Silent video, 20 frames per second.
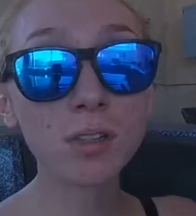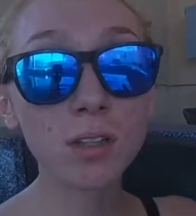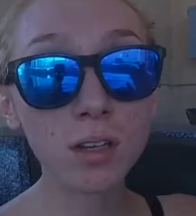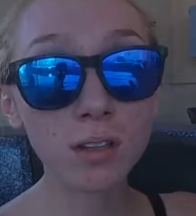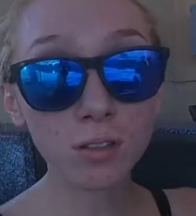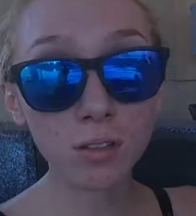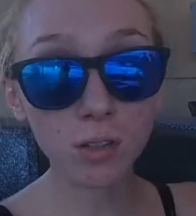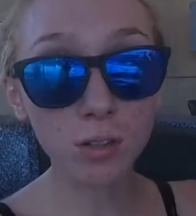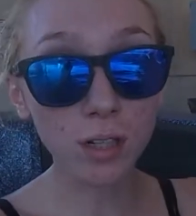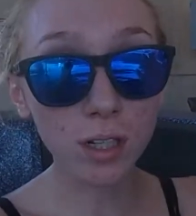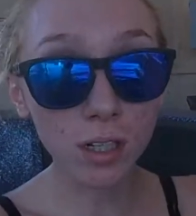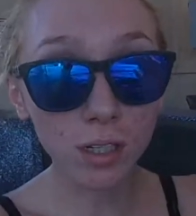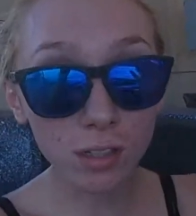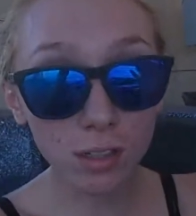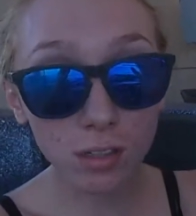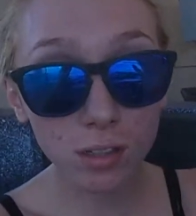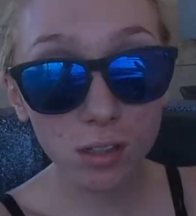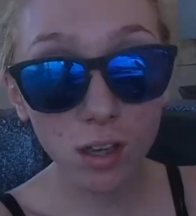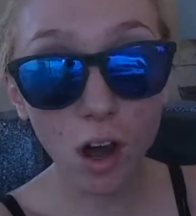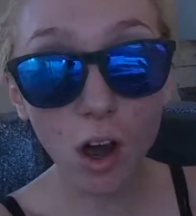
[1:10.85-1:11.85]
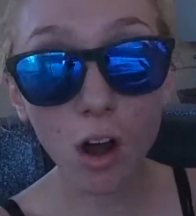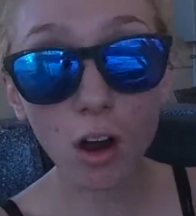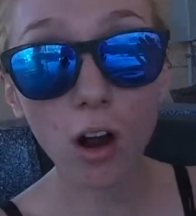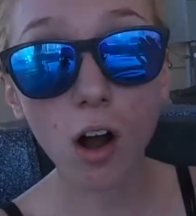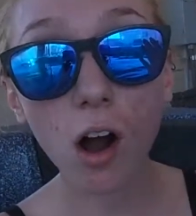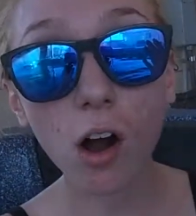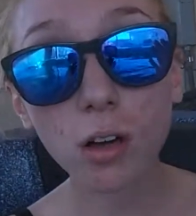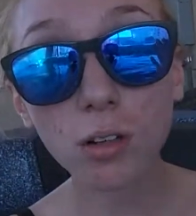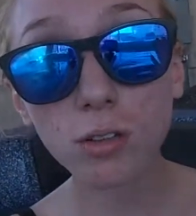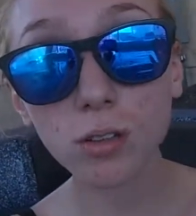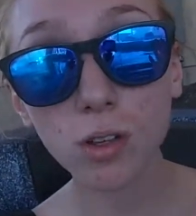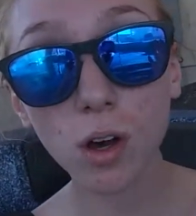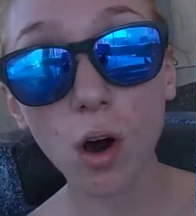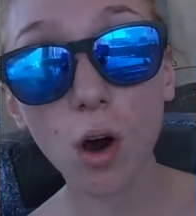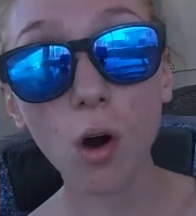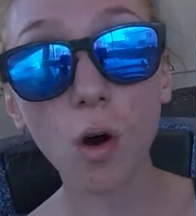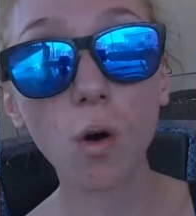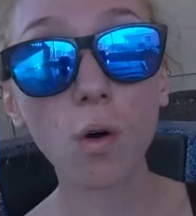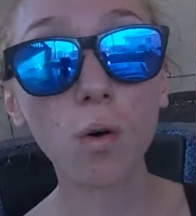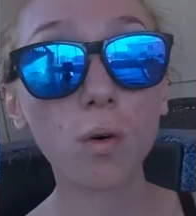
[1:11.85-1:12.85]
Sunscreens are
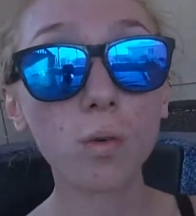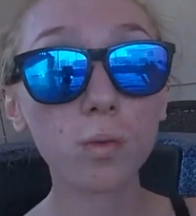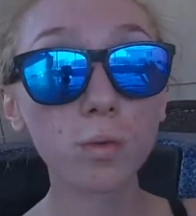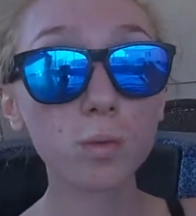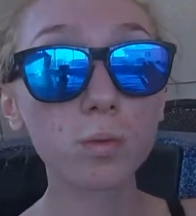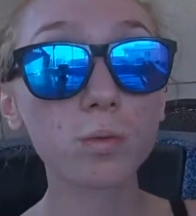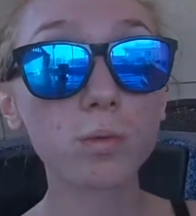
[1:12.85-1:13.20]
also